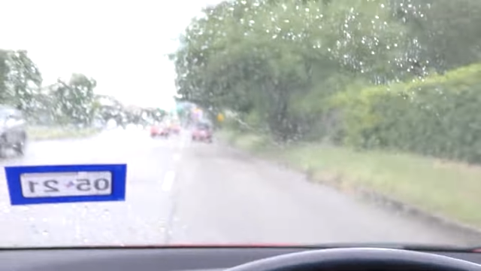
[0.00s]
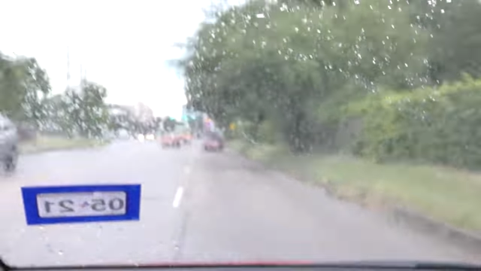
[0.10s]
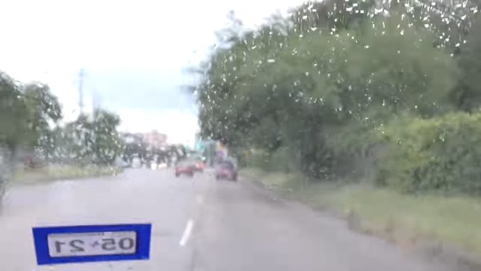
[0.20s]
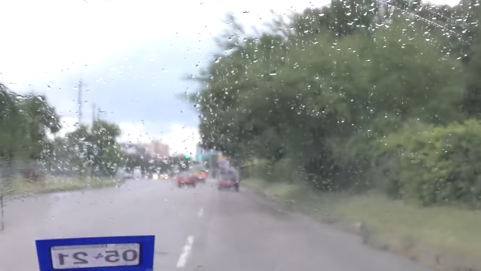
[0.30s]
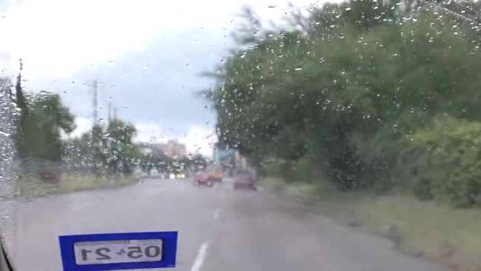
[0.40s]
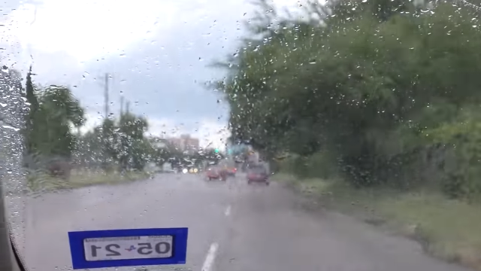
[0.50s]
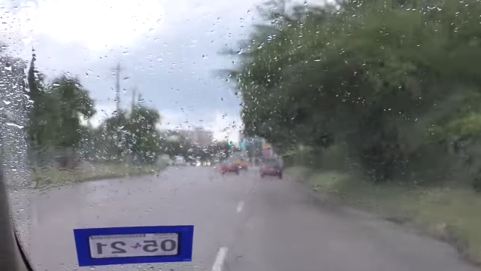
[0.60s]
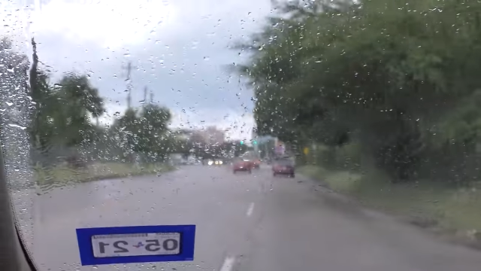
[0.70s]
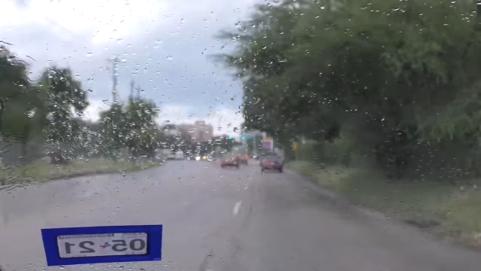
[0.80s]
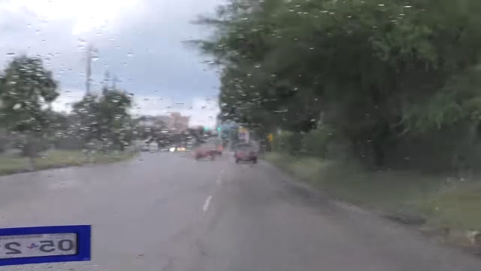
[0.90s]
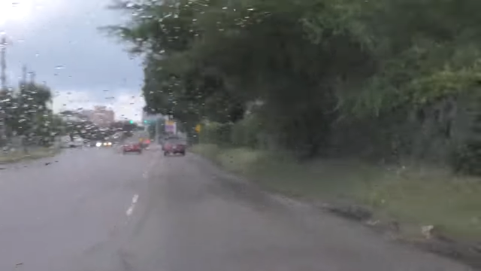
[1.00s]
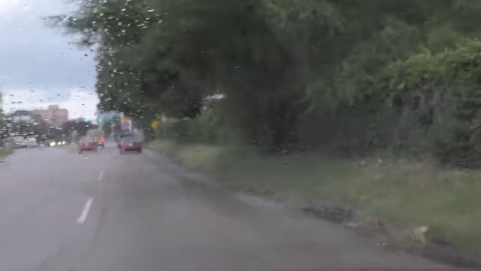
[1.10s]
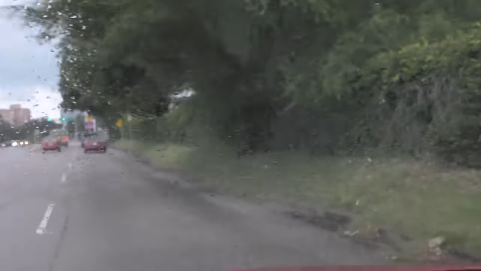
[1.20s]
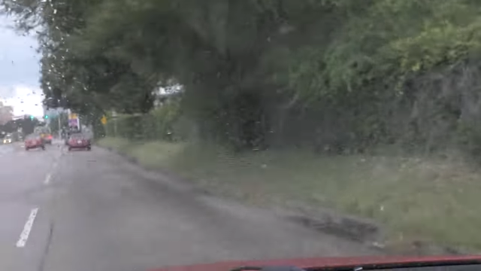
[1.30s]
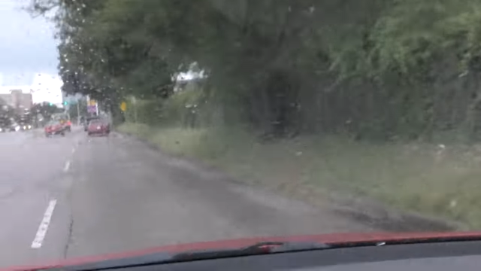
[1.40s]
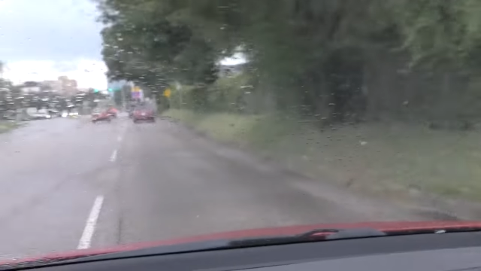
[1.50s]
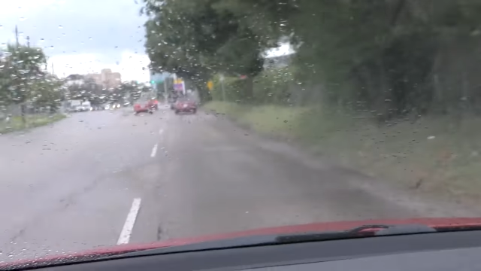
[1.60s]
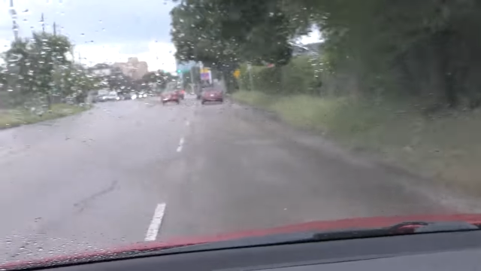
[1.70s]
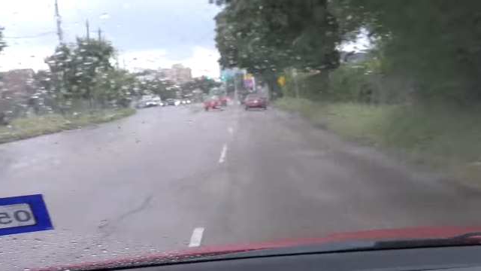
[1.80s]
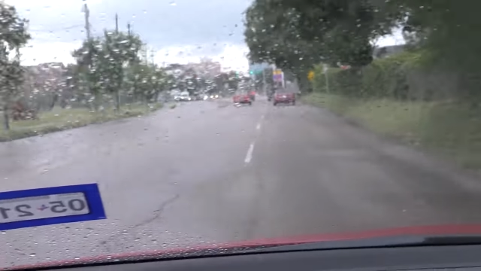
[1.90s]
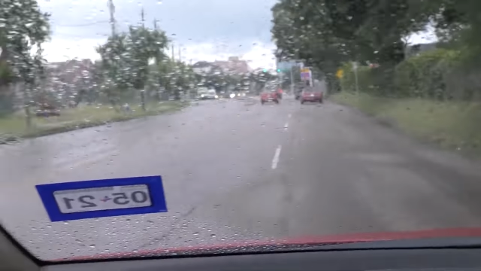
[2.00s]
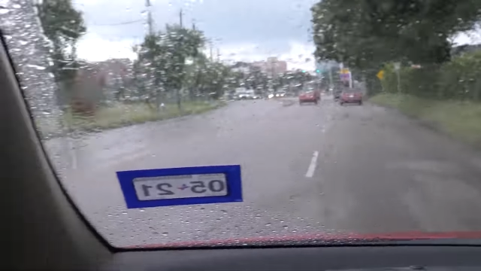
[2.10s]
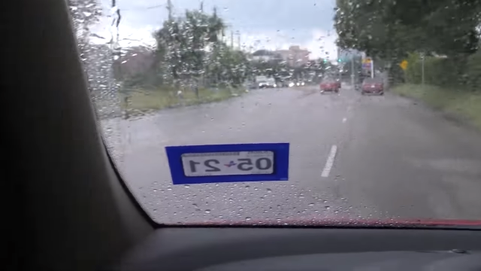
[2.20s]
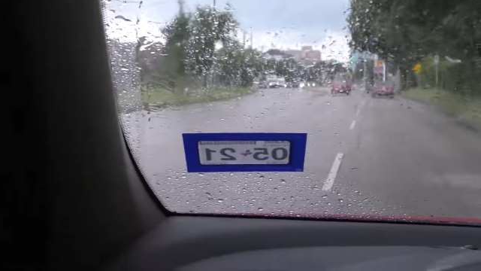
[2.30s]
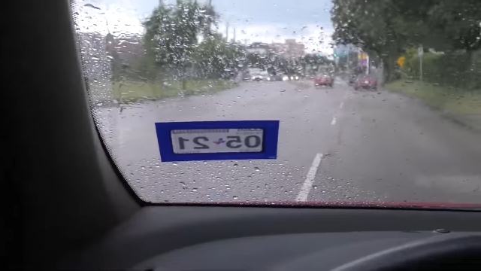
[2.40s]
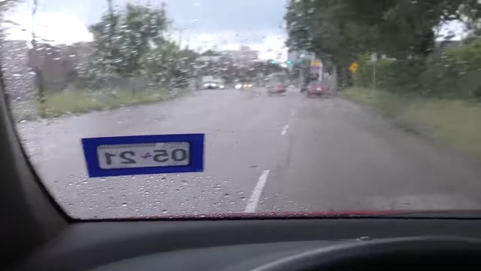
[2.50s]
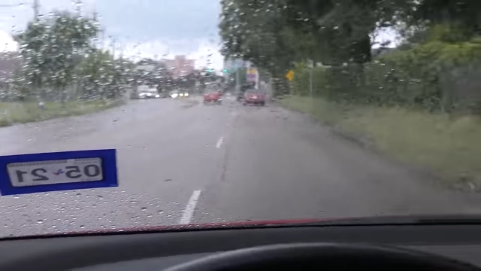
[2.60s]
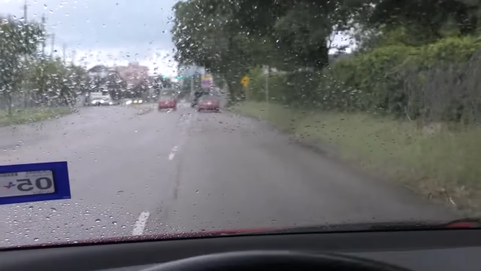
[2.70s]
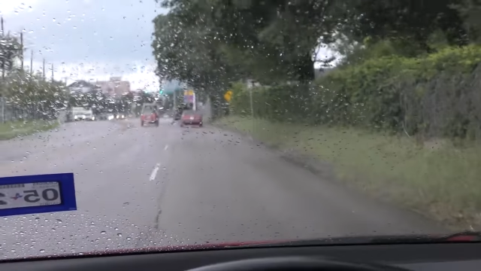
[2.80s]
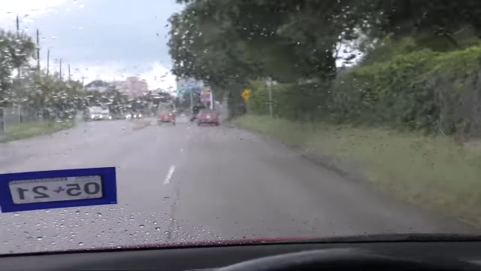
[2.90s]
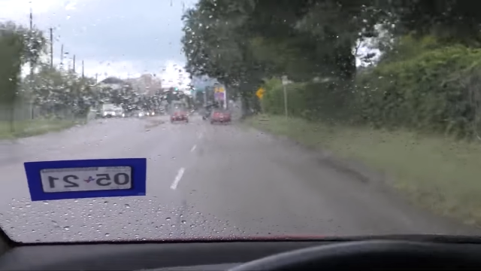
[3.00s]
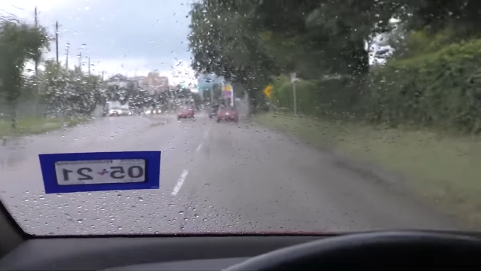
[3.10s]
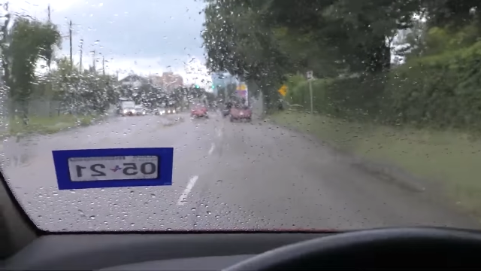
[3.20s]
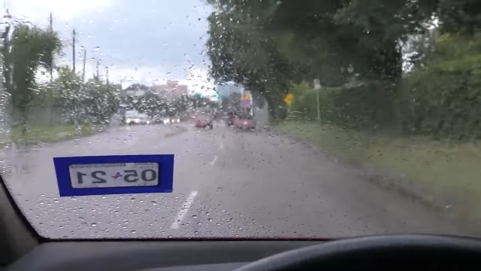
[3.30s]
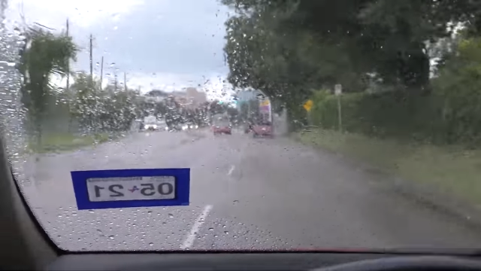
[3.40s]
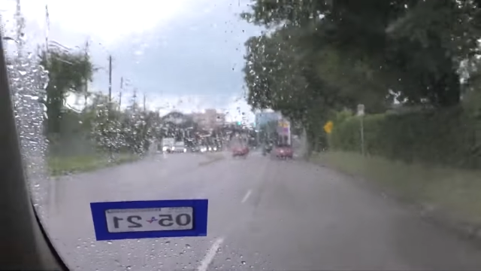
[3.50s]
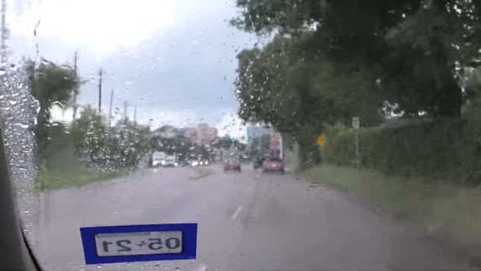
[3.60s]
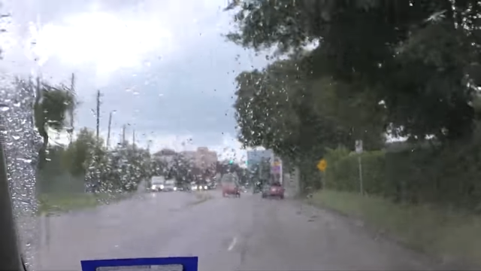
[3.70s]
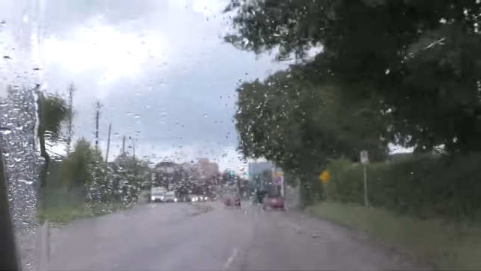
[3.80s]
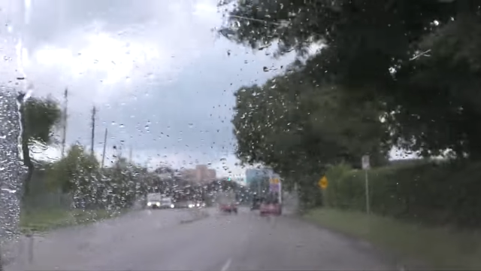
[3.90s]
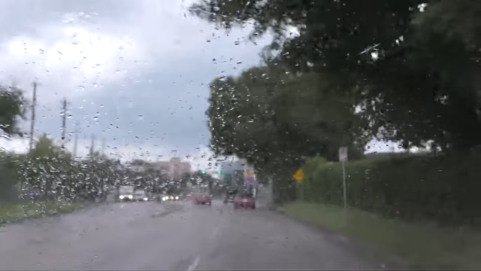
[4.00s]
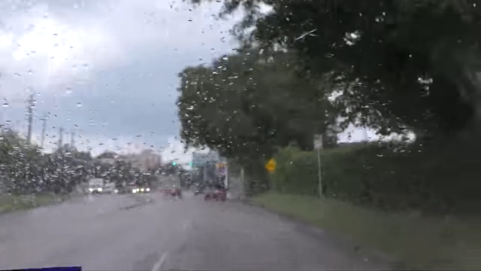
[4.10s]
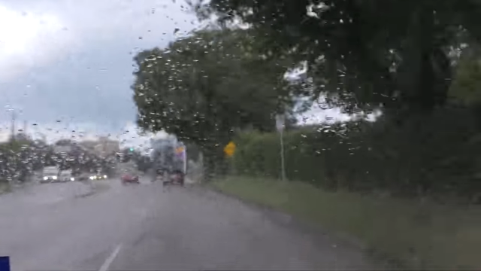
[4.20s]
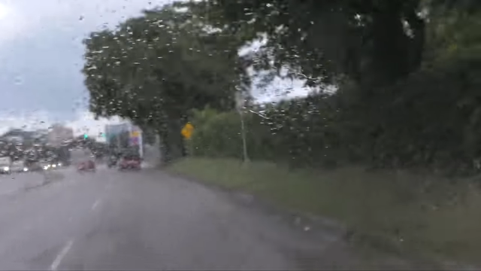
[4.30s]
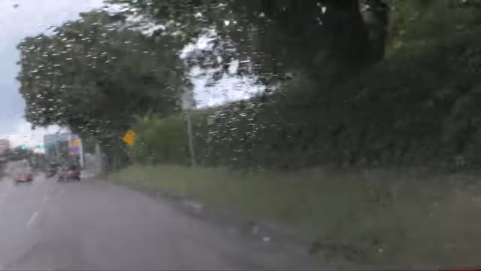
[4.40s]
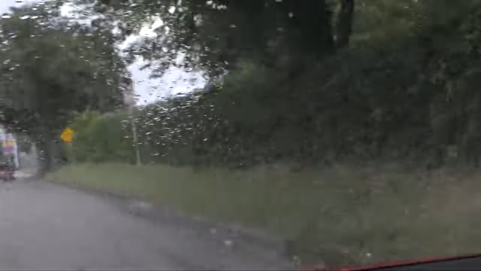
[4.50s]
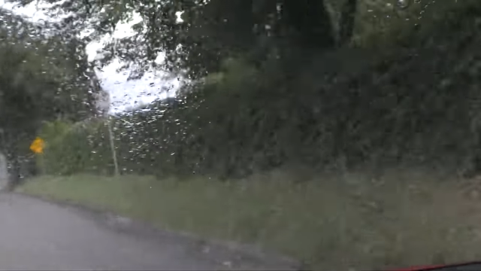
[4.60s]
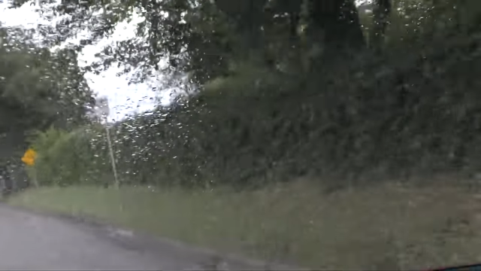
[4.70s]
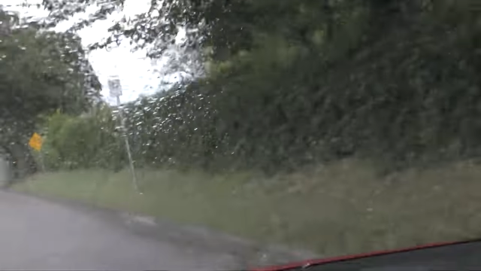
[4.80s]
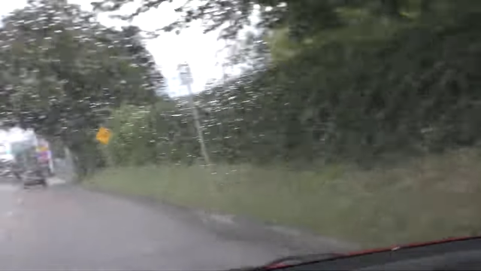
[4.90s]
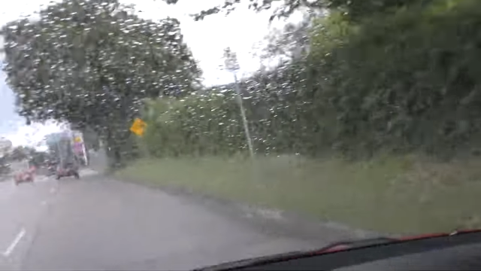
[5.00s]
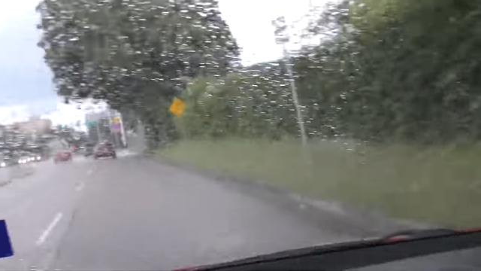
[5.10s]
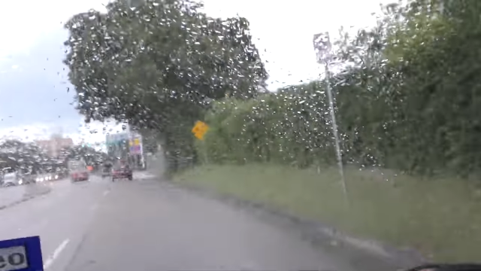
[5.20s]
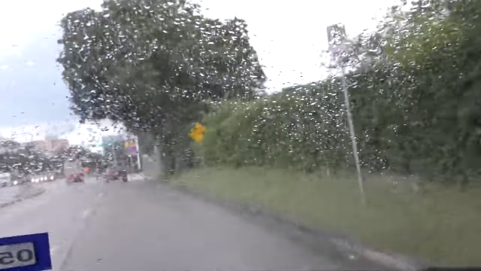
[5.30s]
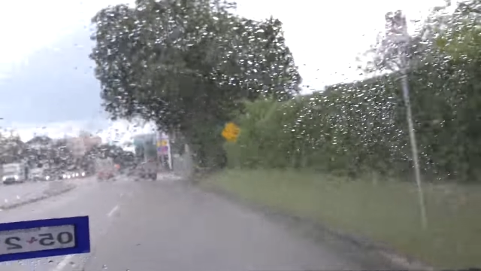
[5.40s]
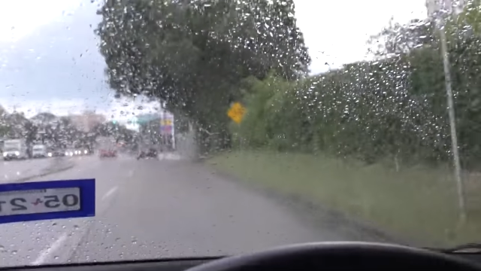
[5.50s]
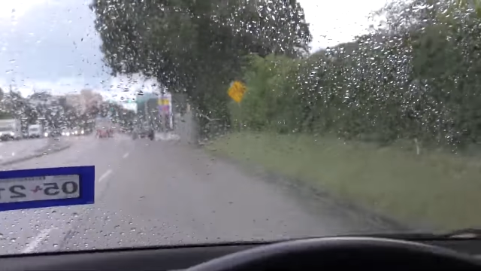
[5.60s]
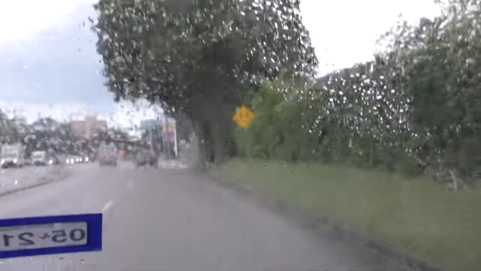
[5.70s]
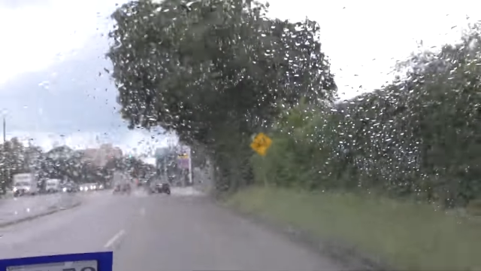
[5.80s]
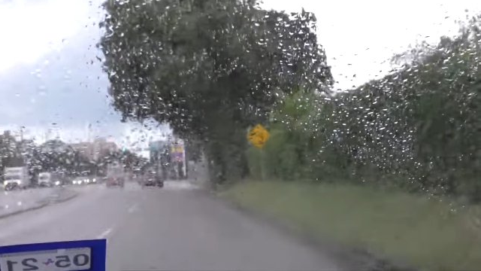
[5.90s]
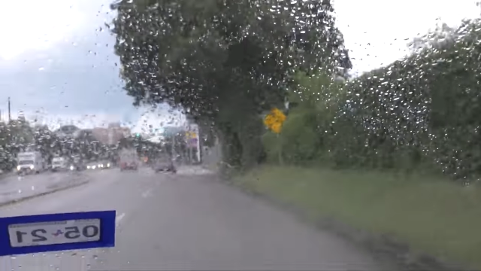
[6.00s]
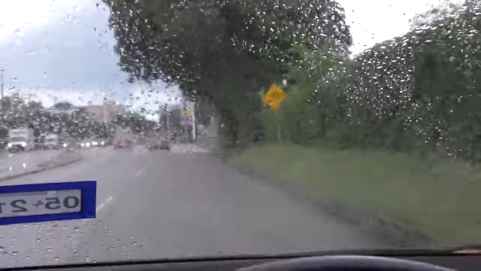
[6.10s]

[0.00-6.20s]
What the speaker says: (no speaker visible)